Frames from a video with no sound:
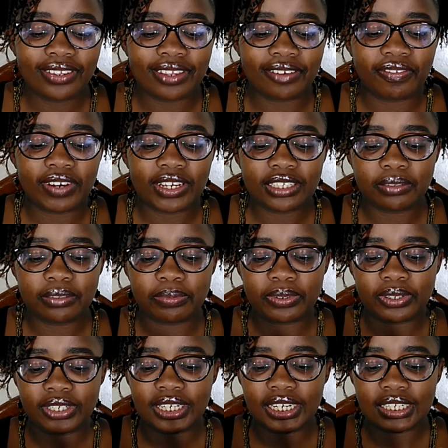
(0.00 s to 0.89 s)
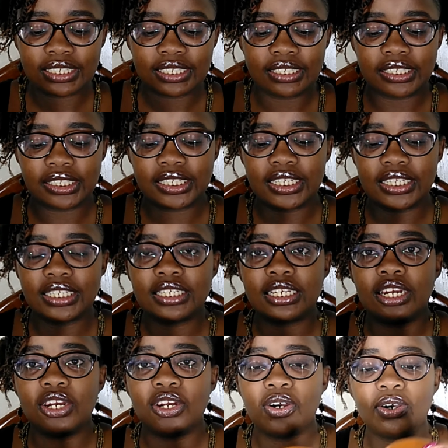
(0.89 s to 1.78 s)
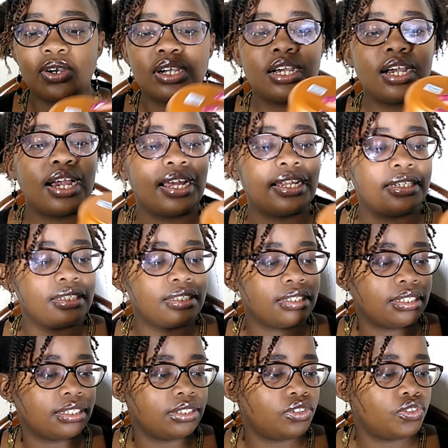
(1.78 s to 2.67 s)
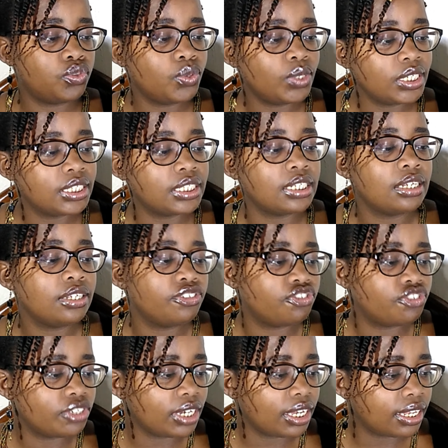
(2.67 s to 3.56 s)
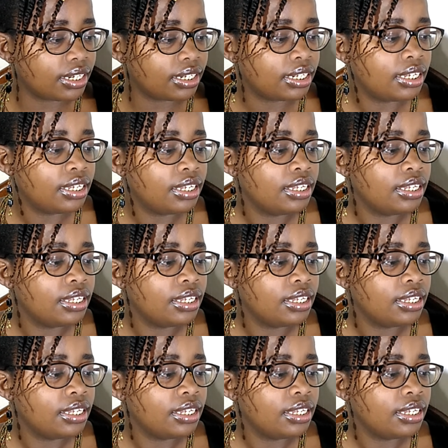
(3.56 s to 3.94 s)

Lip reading: the first product is this lock and twist gel.